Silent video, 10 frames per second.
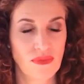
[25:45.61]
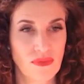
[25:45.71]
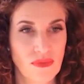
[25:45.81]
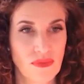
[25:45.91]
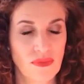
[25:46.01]

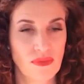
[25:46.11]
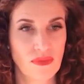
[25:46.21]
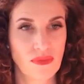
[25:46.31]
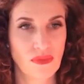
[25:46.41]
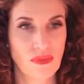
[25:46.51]

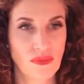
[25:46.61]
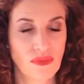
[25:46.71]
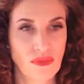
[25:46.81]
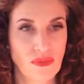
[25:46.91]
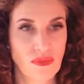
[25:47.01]

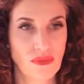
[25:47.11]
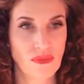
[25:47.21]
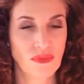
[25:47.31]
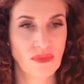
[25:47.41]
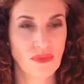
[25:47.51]

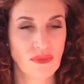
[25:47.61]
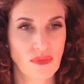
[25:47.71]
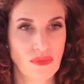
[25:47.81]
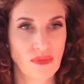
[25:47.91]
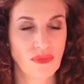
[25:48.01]

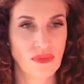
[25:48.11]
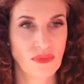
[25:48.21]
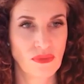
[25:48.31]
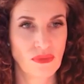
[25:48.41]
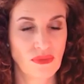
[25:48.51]

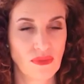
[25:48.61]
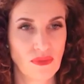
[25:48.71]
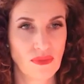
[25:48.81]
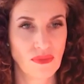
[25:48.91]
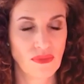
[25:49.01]

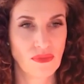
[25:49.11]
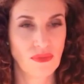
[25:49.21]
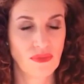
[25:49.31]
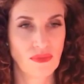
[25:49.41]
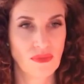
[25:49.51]

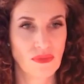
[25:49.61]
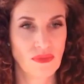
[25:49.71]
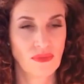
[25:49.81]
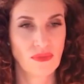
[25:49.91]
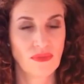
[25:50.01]

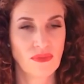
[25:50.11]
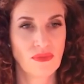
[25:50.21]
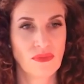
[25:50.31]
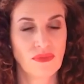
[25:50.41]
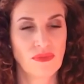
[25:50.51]

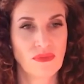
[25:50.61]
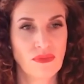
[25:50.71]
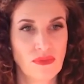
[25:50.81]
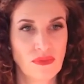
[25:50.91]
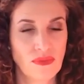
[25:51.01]

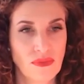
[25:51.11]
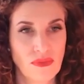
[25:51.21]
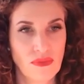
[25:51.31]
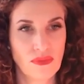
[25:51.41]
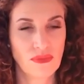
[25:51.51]

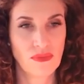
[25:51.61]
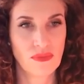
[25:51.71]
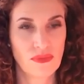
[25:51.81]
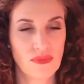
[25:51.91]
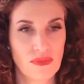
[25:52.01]

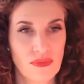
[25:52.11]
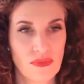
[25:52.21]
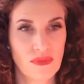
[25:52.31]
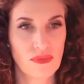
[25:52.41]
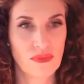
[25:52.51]

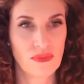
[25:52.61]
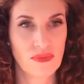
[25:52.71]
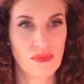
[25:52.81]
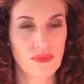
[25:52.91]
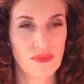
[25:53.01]

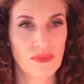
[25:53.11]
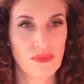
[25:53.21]
No words are spoken by the person on screen.